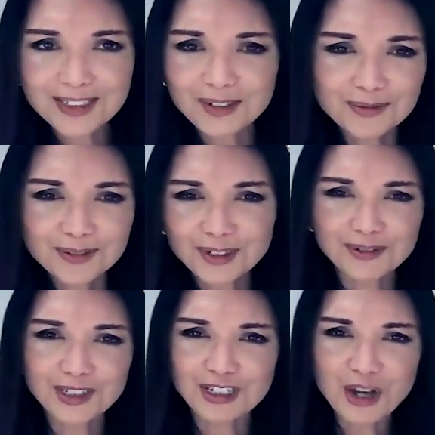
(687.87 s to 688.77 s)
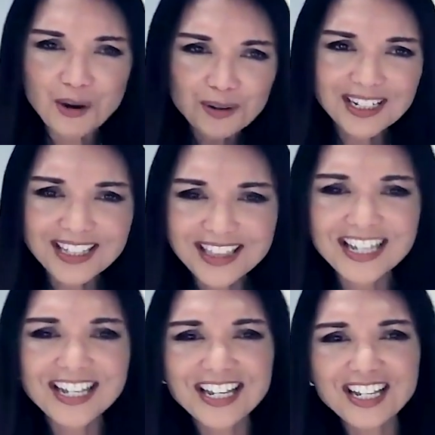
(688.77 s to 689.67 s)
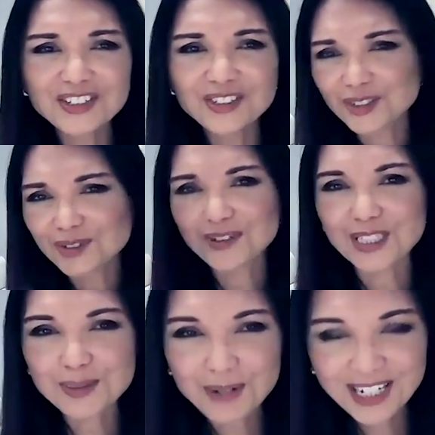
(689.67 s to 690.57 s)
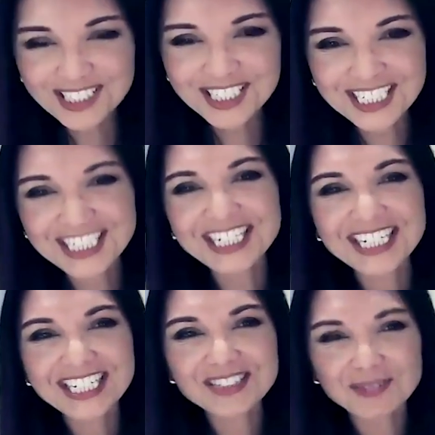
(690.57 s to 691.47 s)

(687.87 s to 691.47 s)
You don't really know anything. You just run spreadsheets.